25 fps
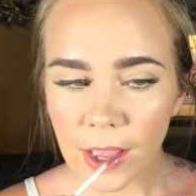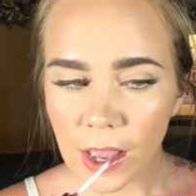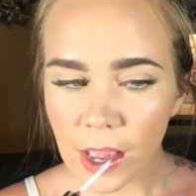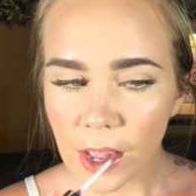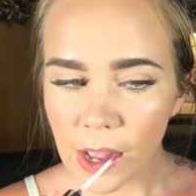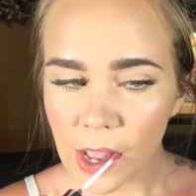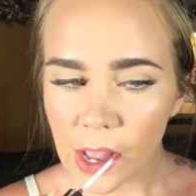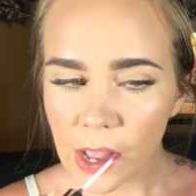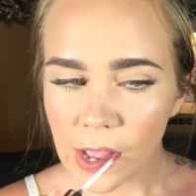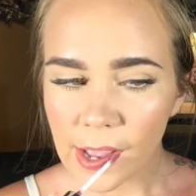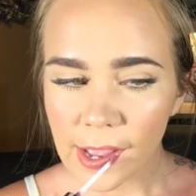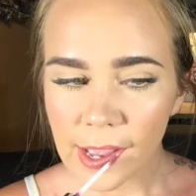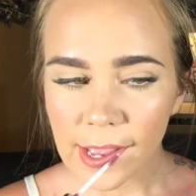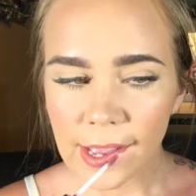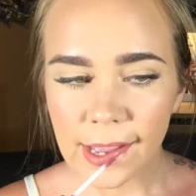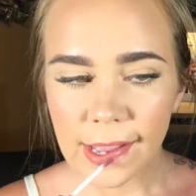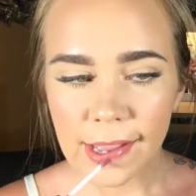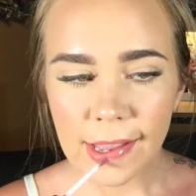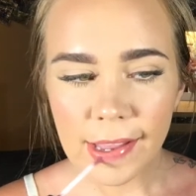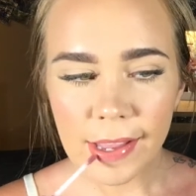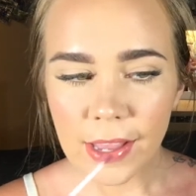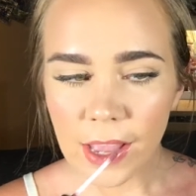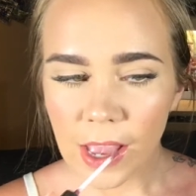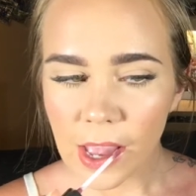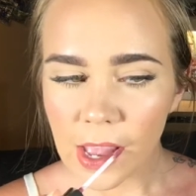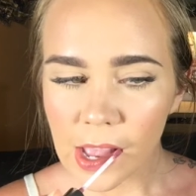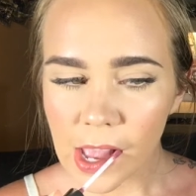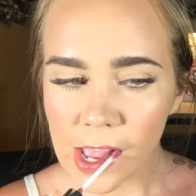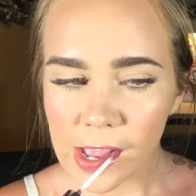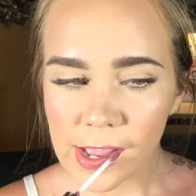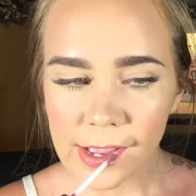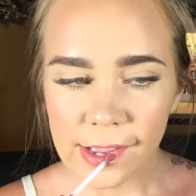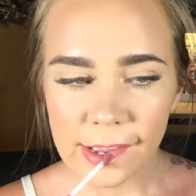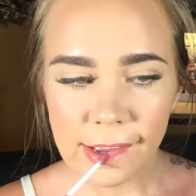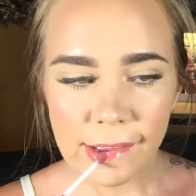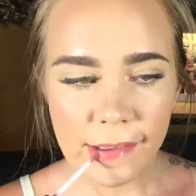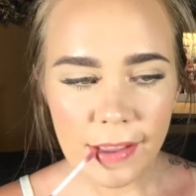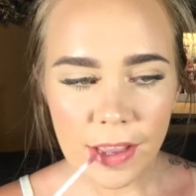to kind of tone down the
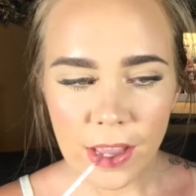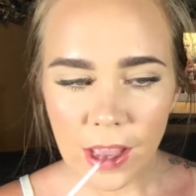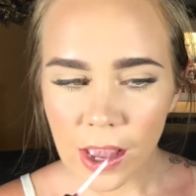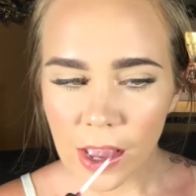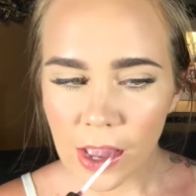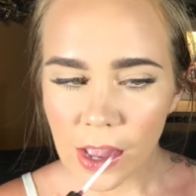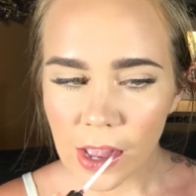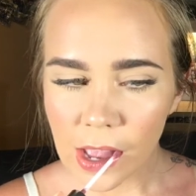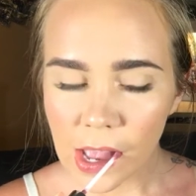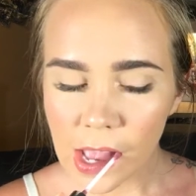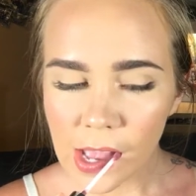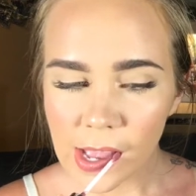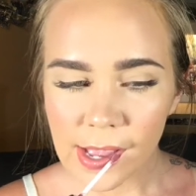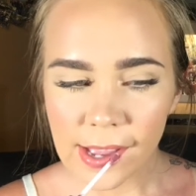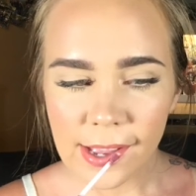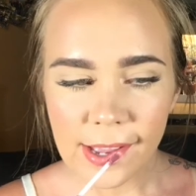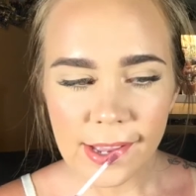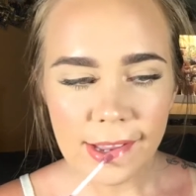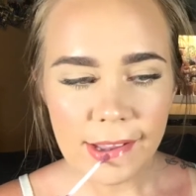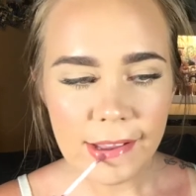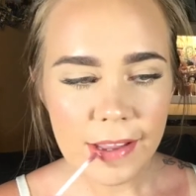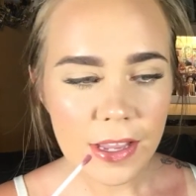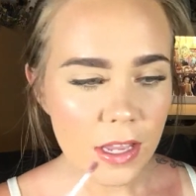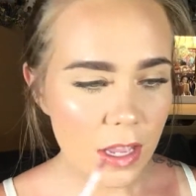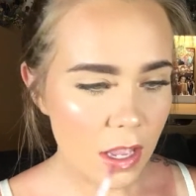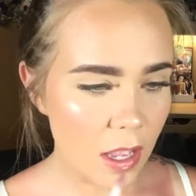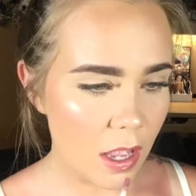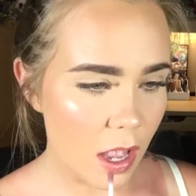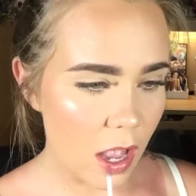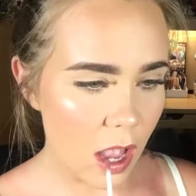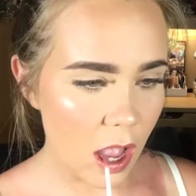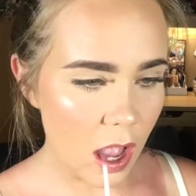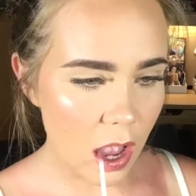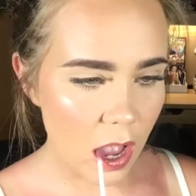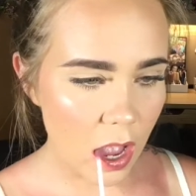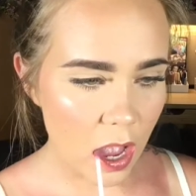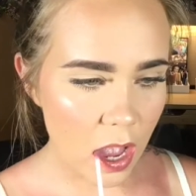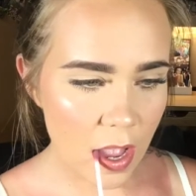pink and for the
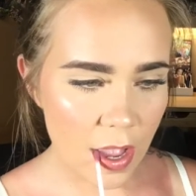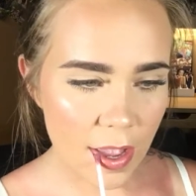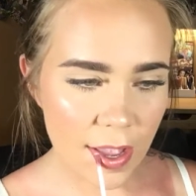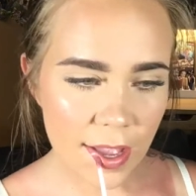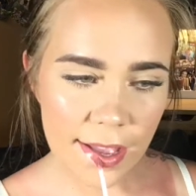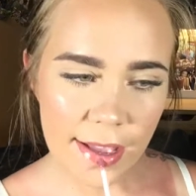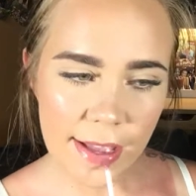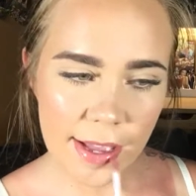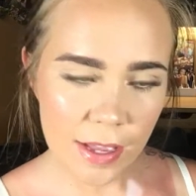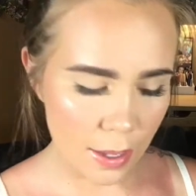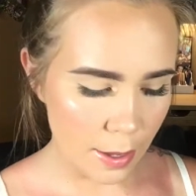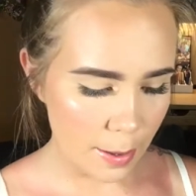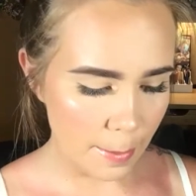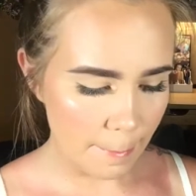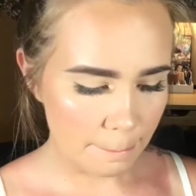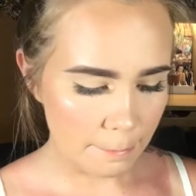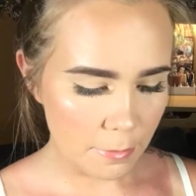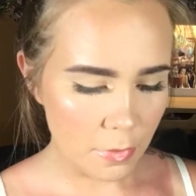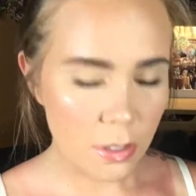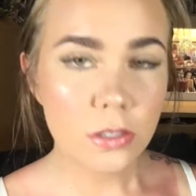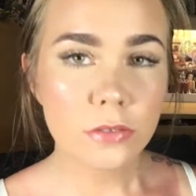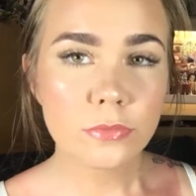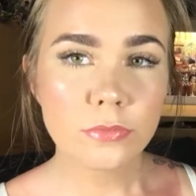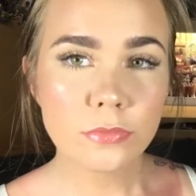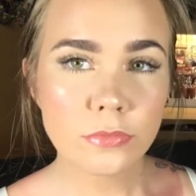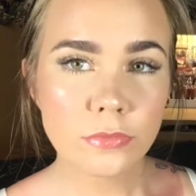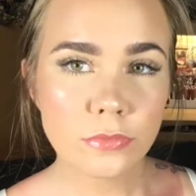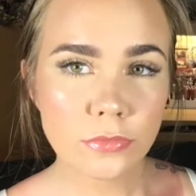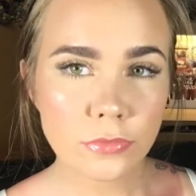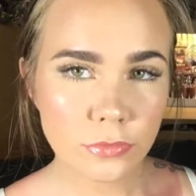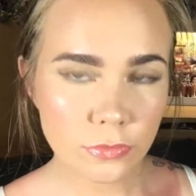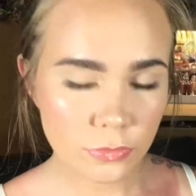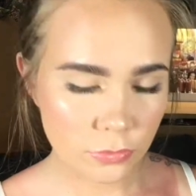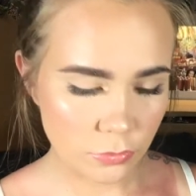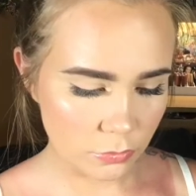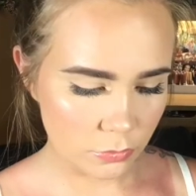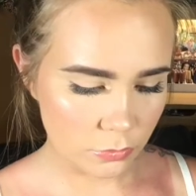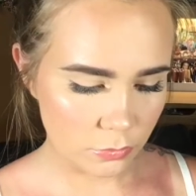glossiness, just to go along with
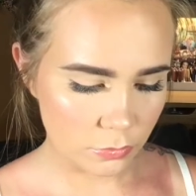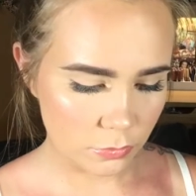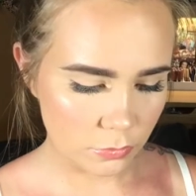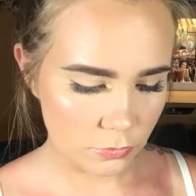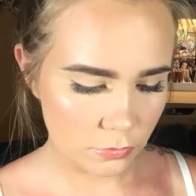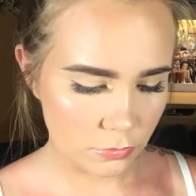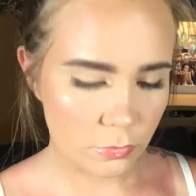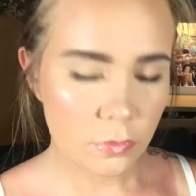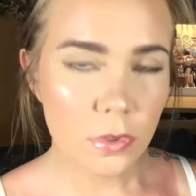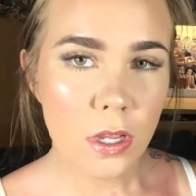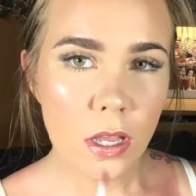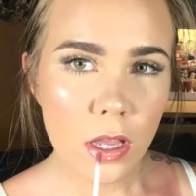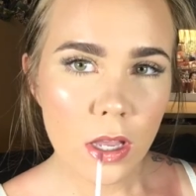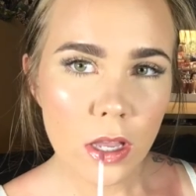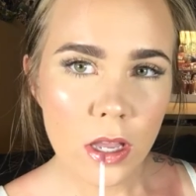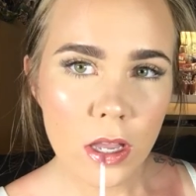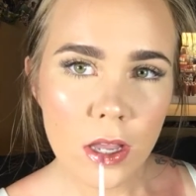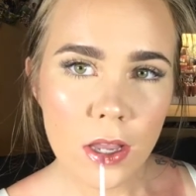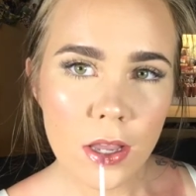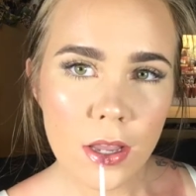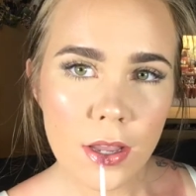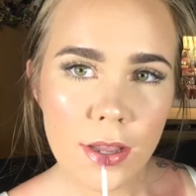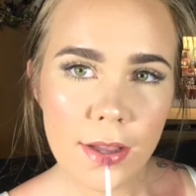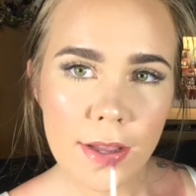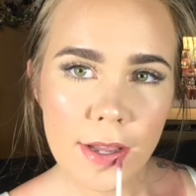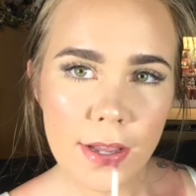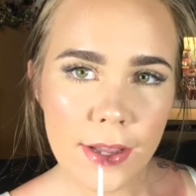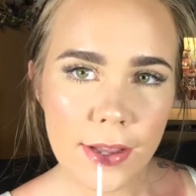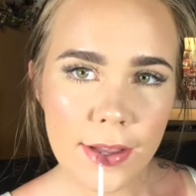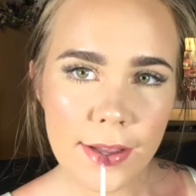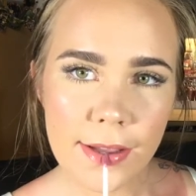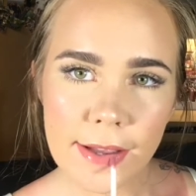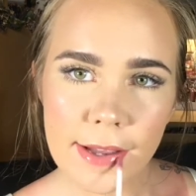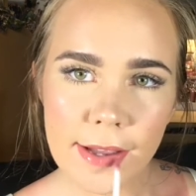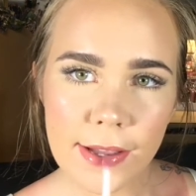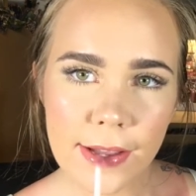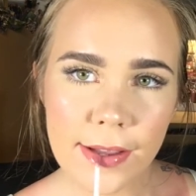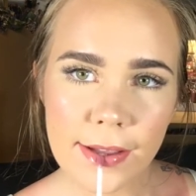the whole dewy
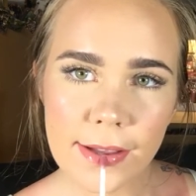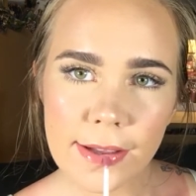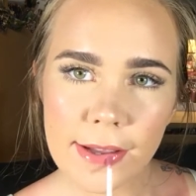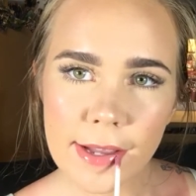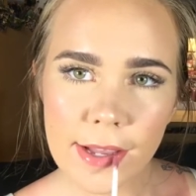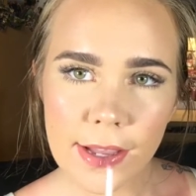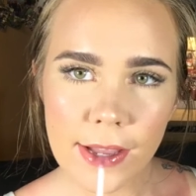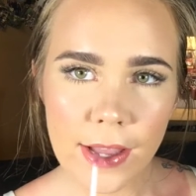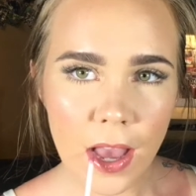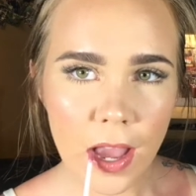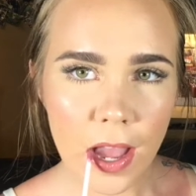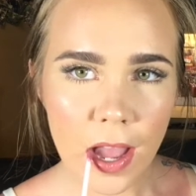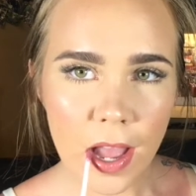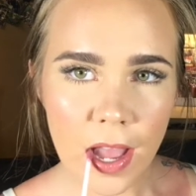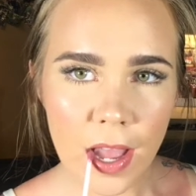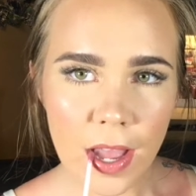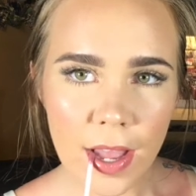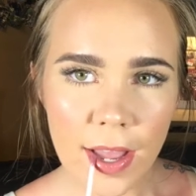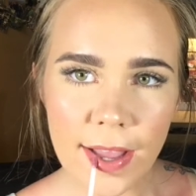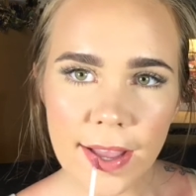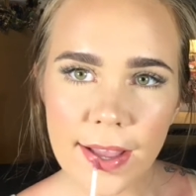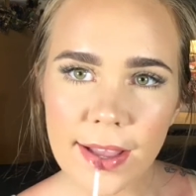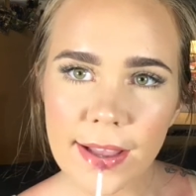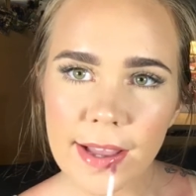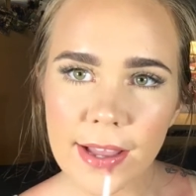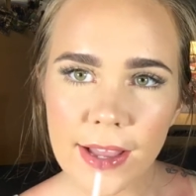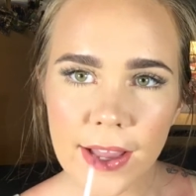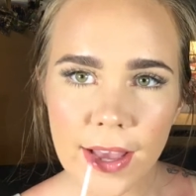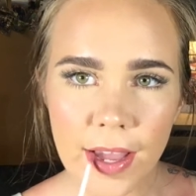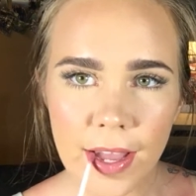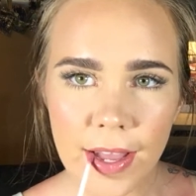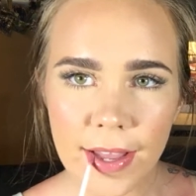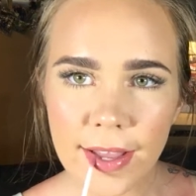effect of the rest of the face.